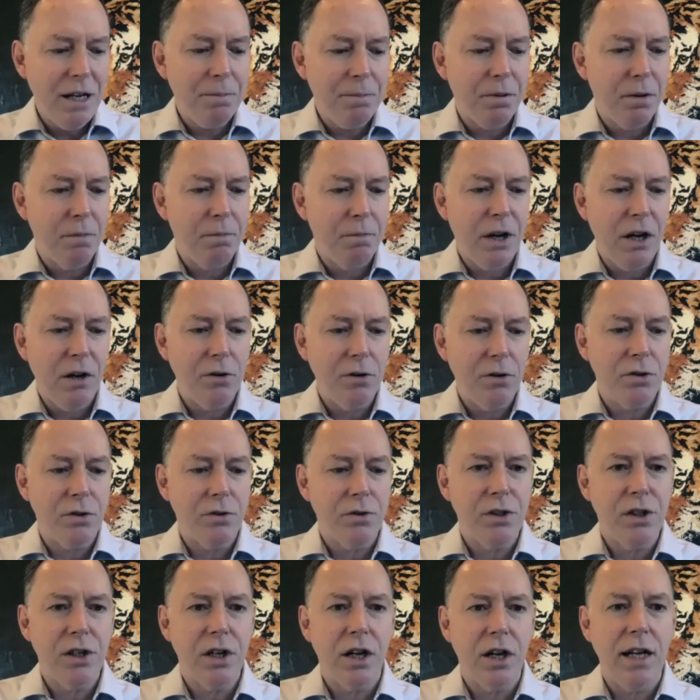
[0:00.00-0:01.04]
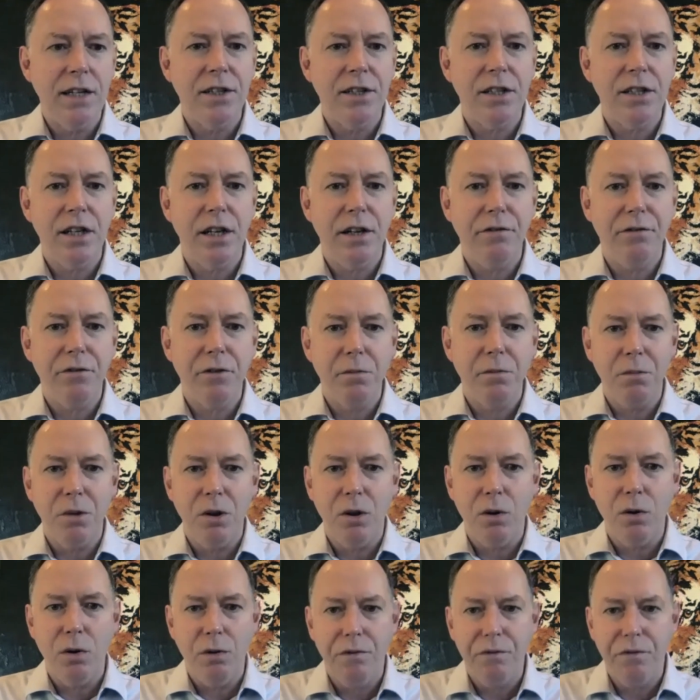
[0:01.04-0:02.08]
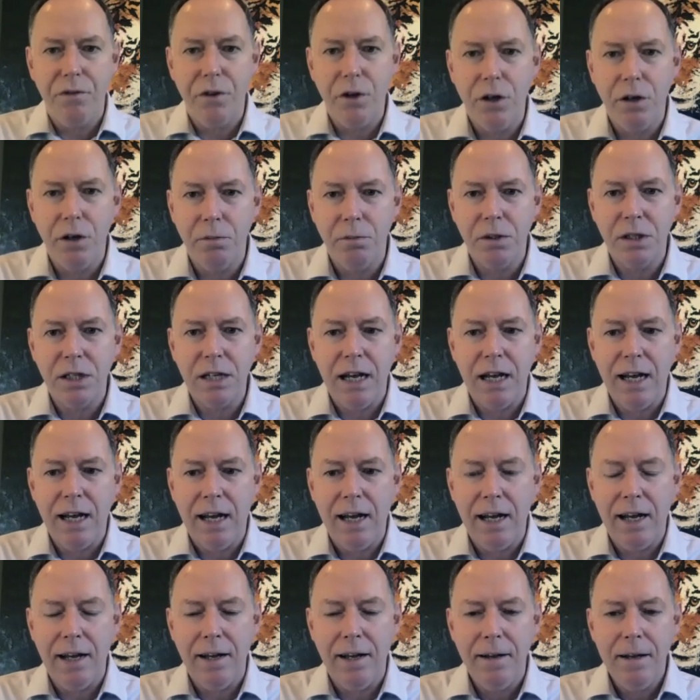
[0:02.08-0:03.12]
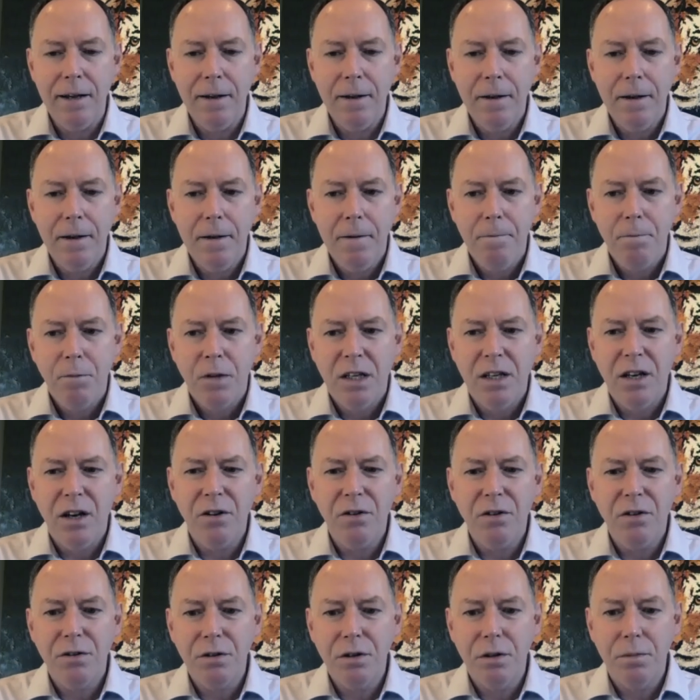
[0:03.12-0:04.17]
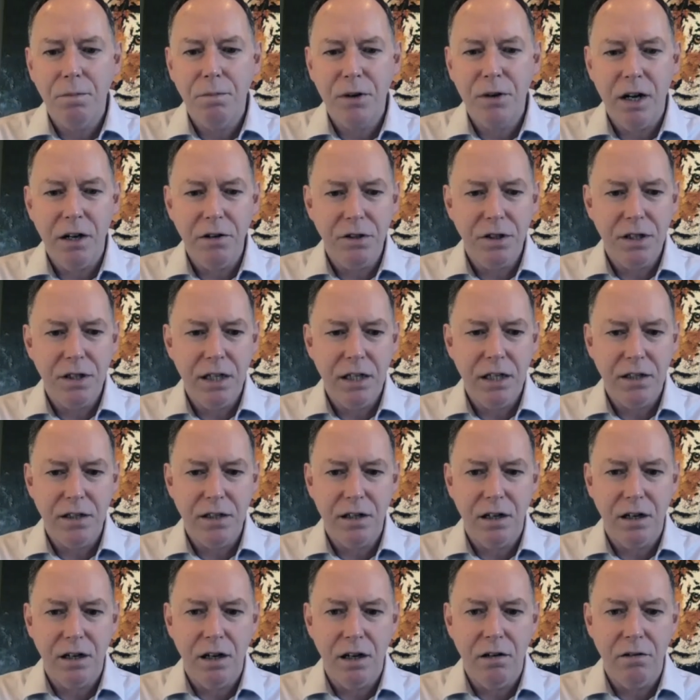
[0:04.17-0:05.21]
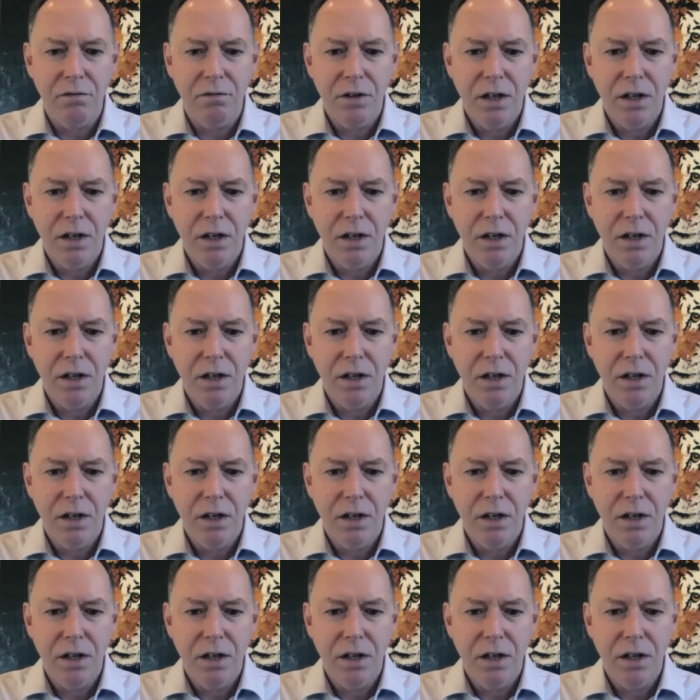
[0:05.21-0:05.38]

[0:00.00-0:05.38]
proposals that I see from law firms go through a process of,